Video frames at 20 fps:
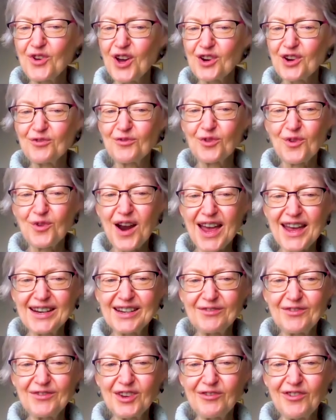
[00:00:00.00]
We've got a
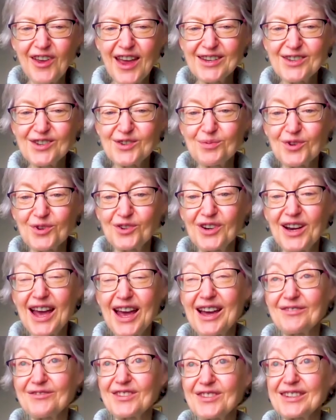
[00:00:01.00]
variety of events. We're going to
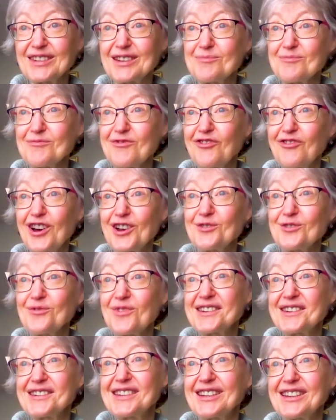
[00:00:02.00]
have some
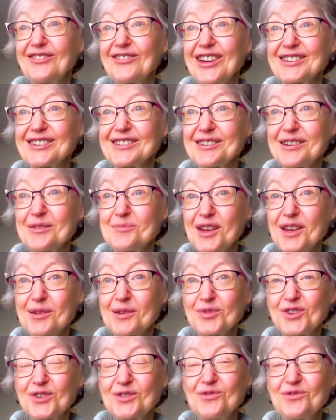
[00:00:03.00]
fundraising events coming
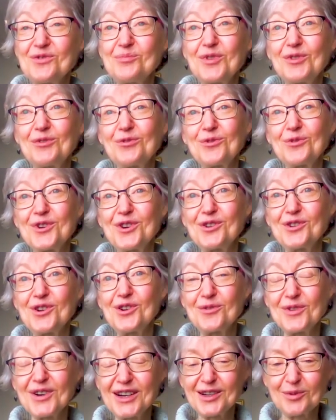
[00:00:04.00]
up soon. Before you
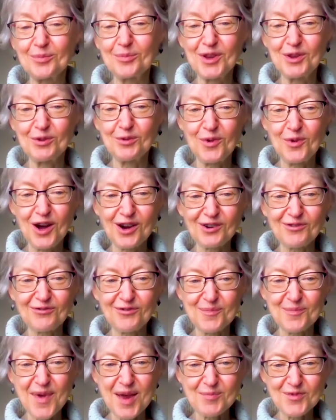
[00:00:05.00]
know it, it'll be the Walk
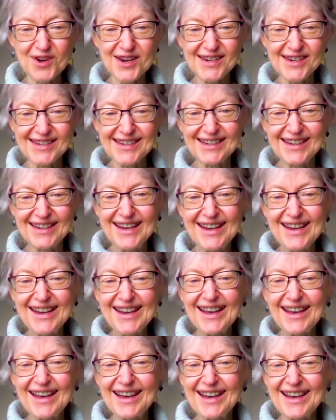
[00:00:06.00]
for Memories.
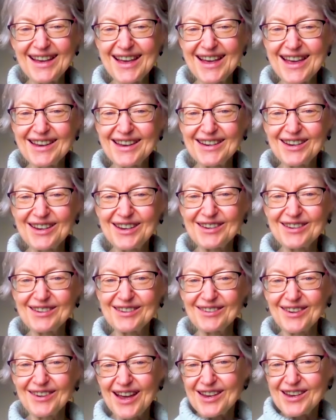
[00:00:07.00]
And
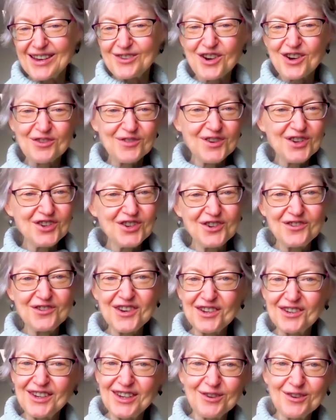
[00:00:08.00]
I encourage you
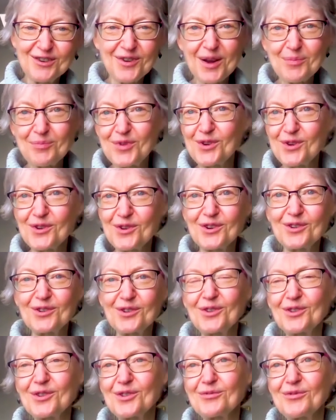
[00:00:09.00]
to gear up
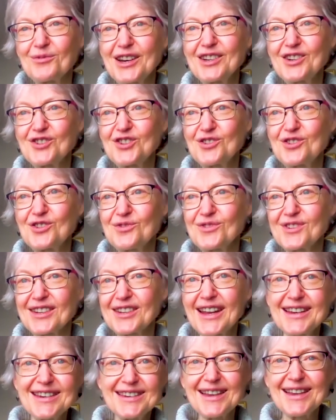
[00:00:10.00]
your running
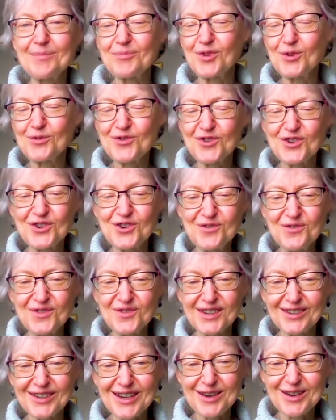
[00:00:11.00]
shoes, lace up those
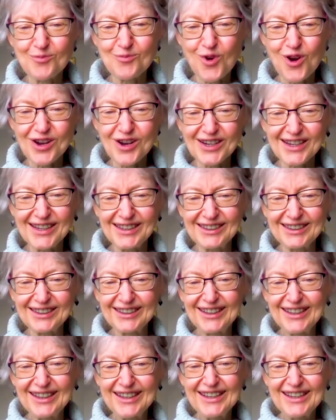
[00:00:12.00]
shoes and come walking.